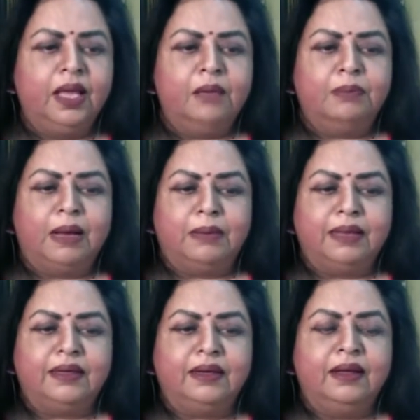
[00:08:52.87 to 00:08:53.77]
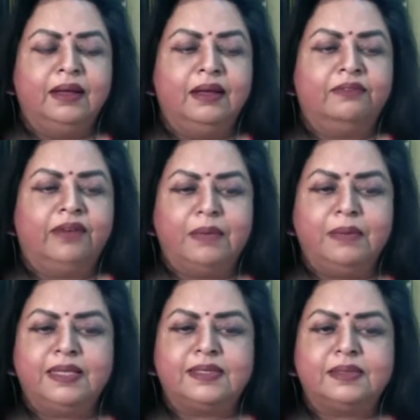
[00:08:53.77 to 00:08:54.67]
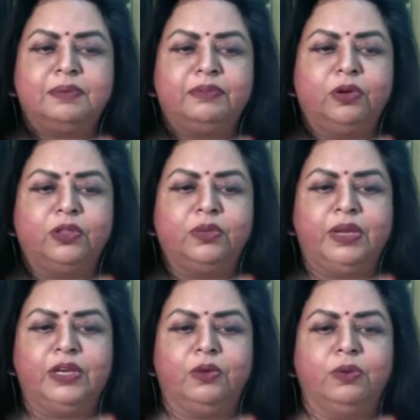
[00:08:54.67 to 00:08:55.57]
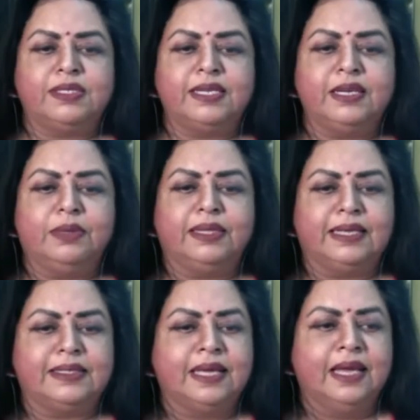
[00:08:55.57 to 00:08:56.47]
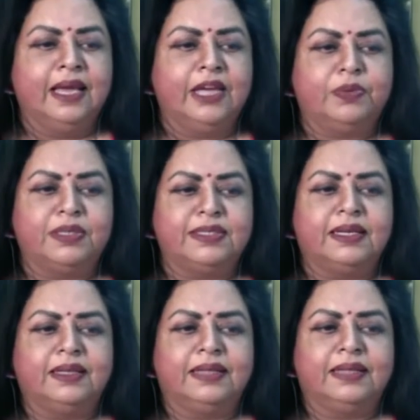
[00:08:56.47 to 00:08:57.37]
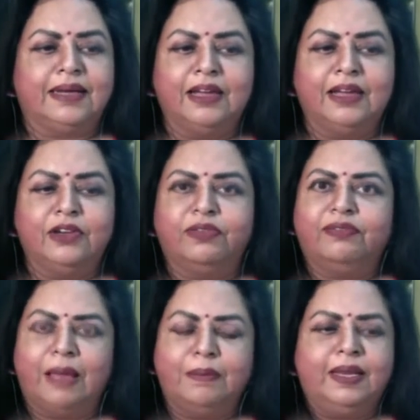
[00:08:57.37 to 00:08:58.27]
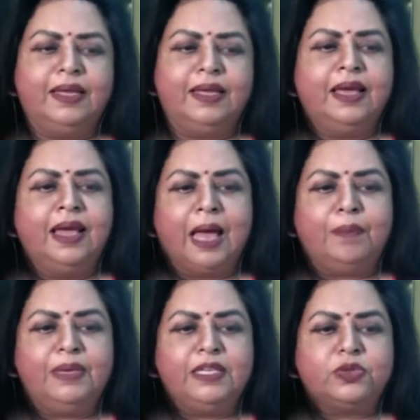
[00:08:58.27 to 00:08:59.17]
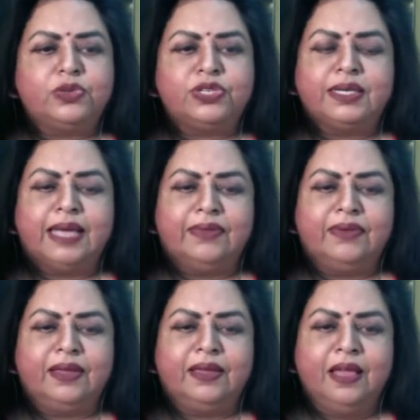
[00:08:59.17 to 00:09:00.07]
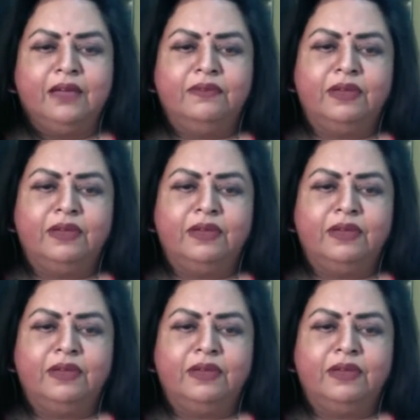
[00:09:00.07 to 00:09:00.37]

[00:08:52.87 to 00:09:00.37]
My mother, 5 minutes before the video, was sitting with us. It was that kind of a family, happy social gathering where